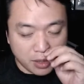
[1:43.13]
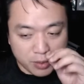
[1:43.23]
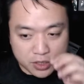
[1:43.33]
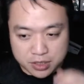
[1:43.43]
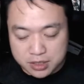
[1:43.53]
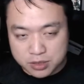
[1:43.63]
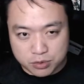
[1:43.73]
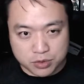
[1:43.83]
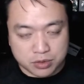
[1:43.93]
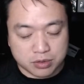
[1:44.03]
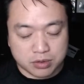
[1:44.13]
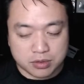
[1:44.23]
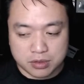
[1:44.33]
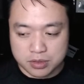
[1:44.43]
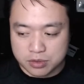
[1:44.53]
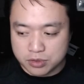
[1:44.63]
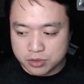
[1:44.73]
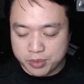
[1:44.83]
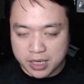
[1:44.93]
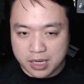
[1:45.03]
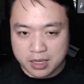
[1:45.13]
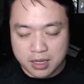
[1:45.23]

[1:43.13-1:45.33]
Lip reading: images and social media.